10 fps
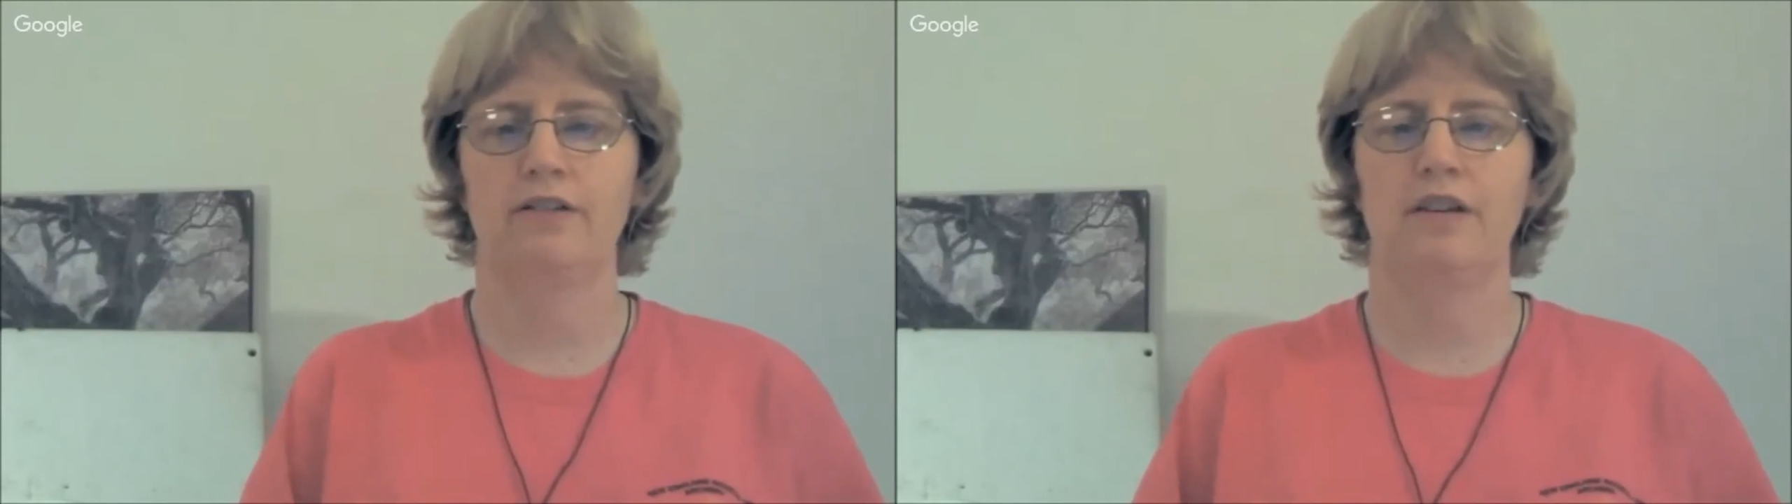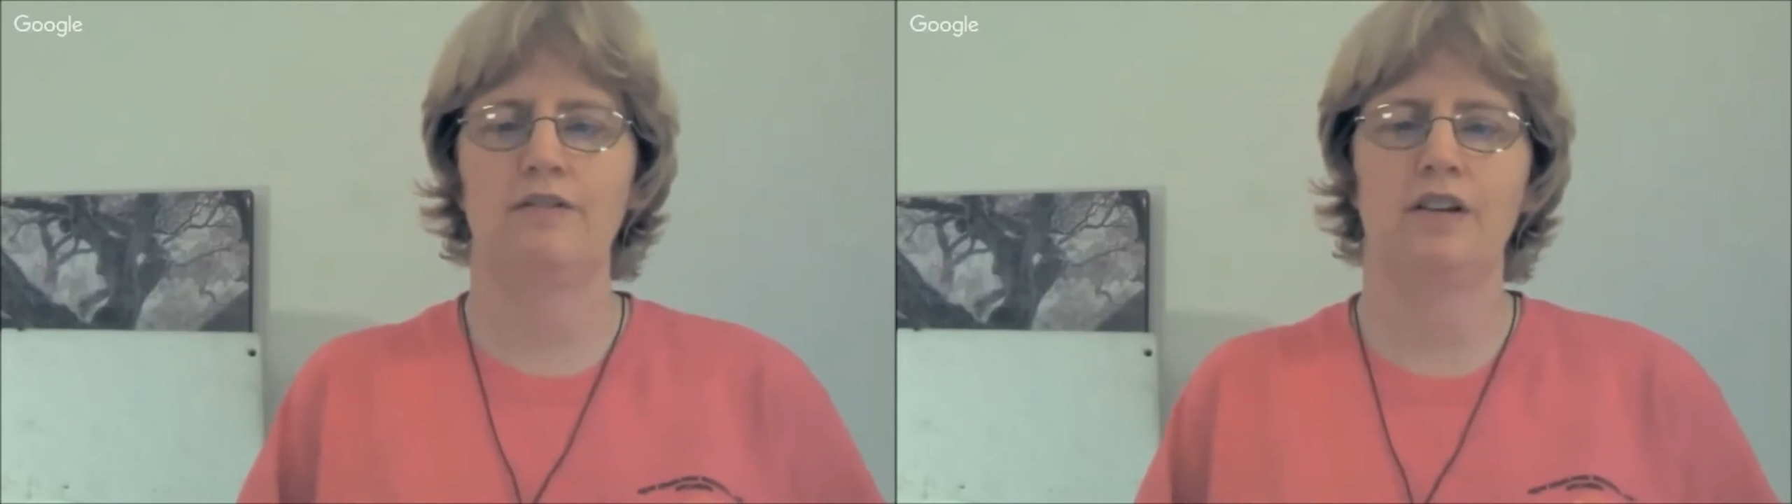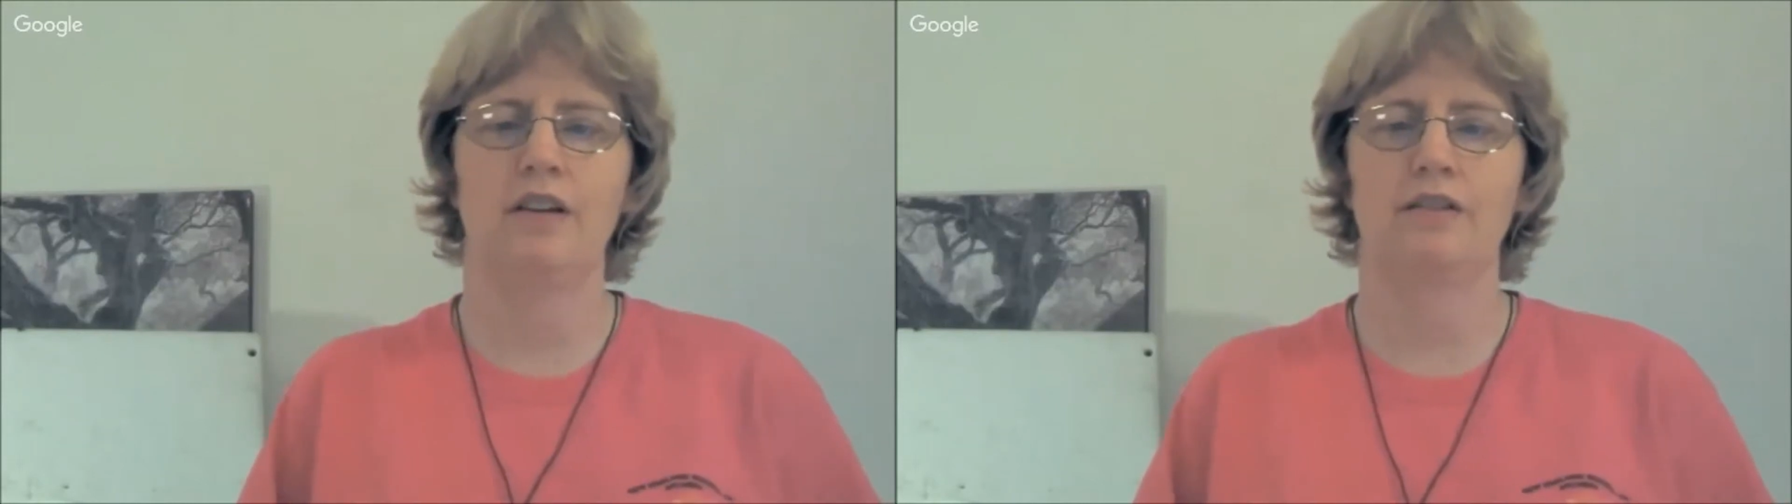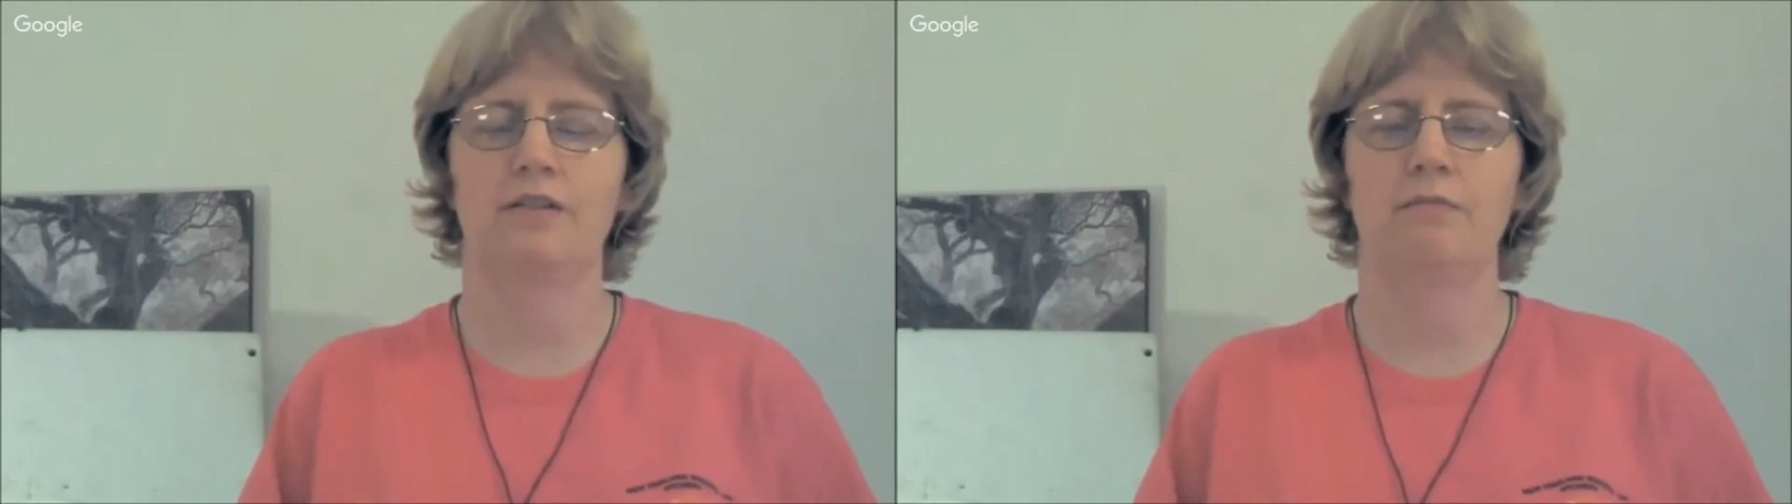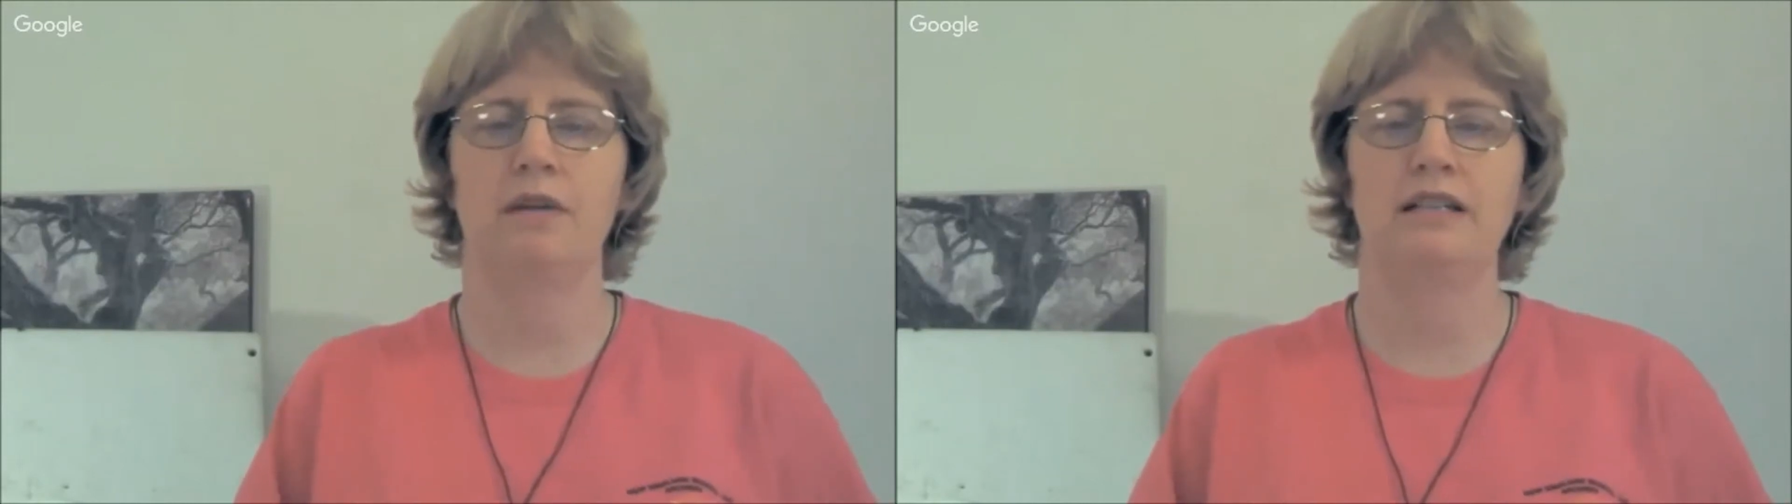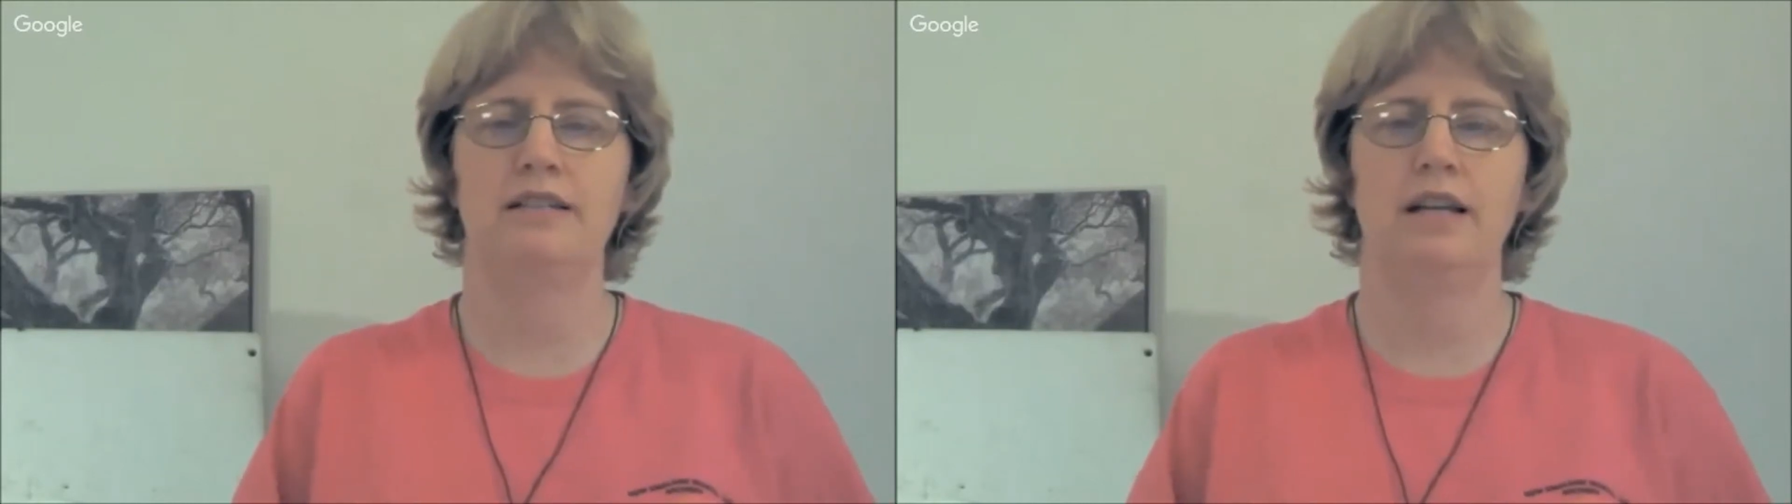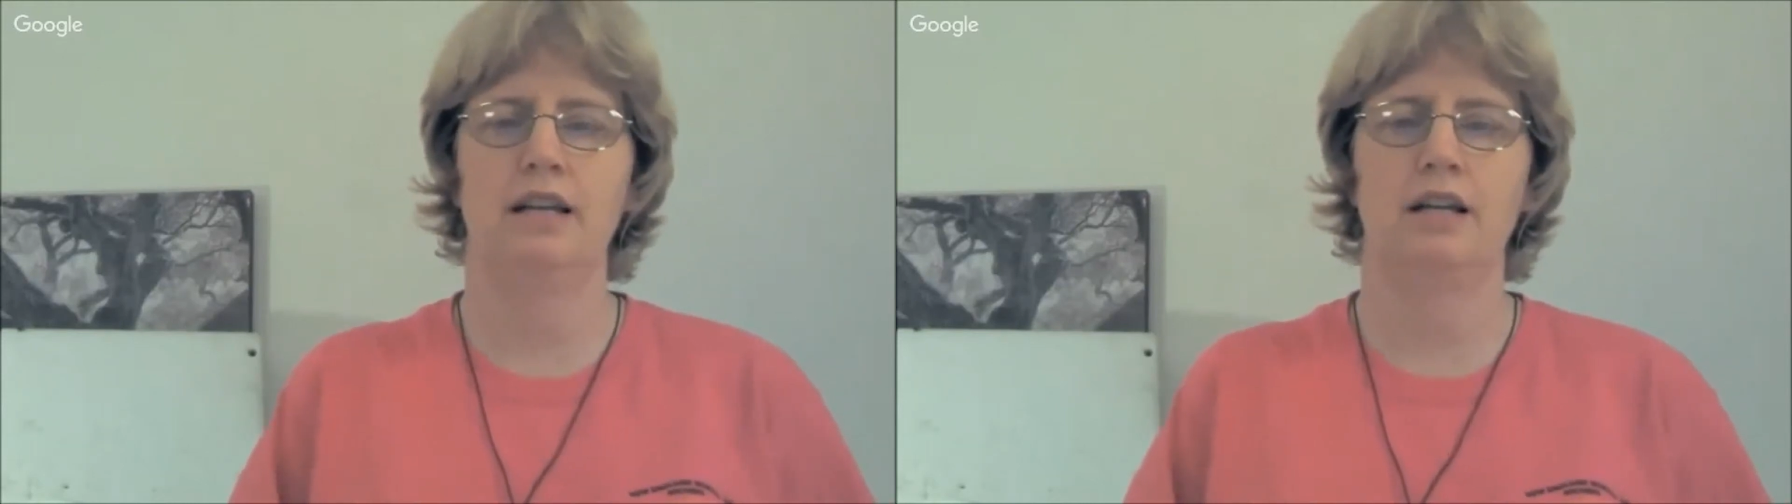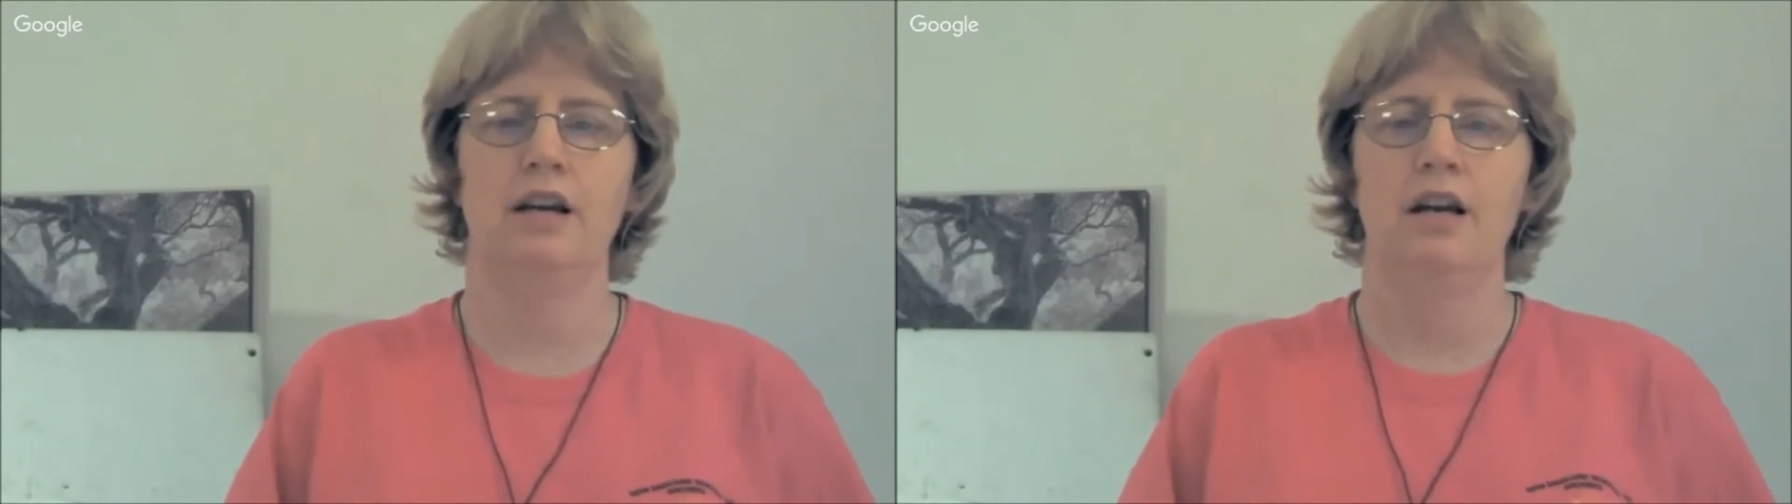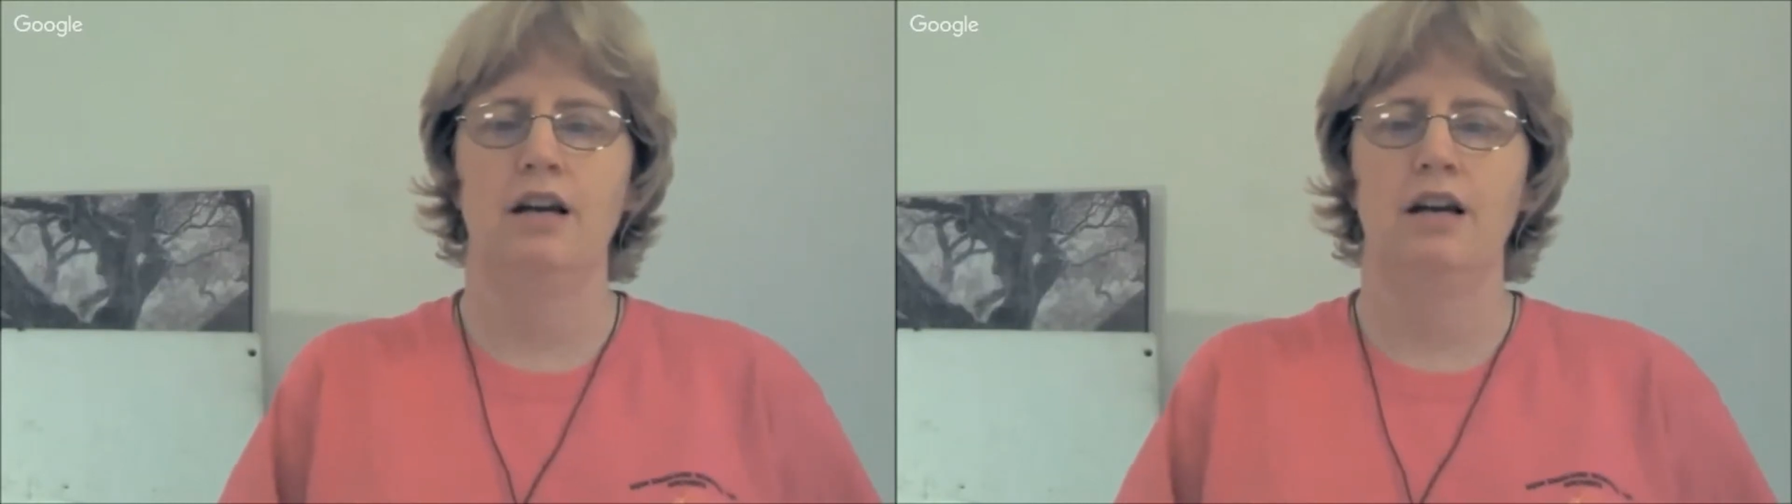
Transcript: Safety lesson may take